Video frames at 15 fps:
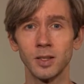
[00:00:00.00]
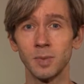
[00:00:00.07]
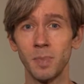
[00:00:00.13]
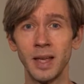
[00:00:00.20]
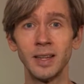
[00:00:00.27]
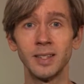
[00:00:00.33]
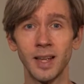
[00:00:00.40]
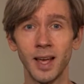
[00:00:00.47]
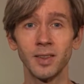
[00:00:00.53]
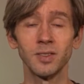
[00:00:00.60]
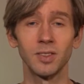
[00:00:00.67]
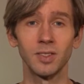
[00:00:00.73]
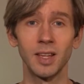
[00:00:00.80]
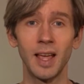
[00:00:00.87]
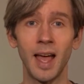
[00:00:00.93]
a speed
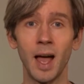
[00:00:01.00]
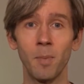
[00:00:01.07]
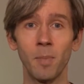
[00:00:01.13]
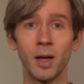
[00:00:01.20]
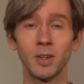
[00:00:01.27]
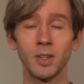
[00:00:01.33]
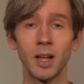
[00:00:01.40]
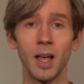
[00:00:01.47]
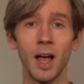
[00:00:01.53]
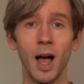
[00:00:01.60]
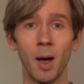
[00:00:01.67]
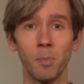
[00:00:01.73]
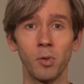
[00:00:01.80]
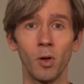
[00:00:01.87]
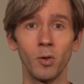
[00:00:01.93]
test to see how much
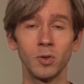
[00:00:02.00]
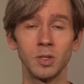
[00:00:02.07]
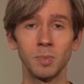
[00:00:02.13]
upload